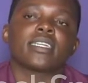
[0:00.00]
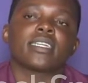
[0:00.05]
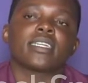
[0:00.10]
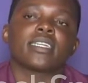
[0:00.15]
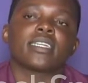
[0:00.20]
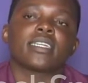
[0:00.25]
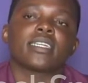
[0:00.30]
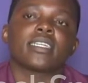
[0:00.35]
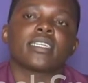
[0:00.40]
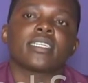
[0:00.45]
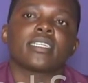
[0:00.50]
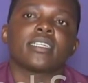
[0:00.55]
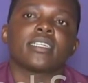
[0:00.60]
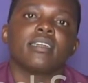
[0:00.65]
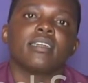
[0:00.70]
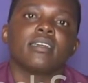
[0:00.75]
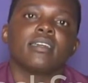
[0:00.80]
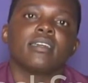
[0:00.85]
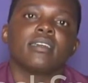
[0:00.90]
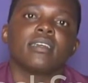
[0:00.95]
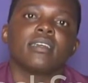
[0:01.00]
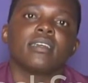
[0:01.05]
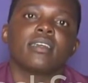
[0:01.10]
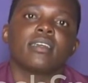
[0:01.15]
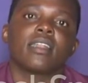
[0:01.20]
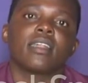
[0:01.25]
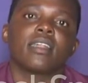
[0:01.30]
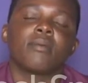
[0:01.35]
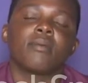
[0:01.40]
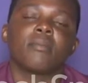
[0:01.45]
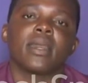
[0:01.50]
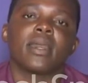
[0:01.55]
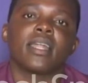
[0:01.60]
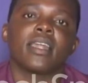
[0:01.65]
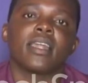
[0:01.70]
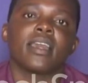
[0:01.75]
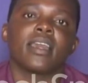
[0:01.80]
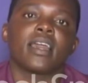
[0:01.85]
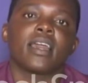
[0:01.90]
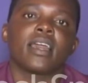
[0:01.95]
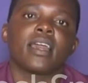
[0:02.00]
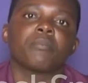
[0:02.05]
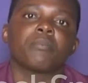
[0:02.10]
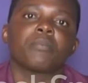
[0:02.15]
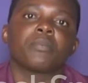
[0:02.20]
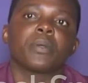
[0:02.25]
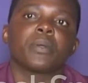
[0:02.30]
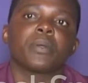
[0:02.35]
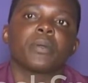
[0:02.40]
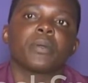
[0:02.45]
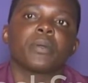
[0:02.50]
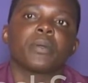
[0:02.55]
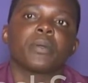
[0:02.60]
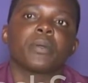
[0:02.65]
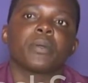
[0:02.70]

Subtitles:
that the many young people that are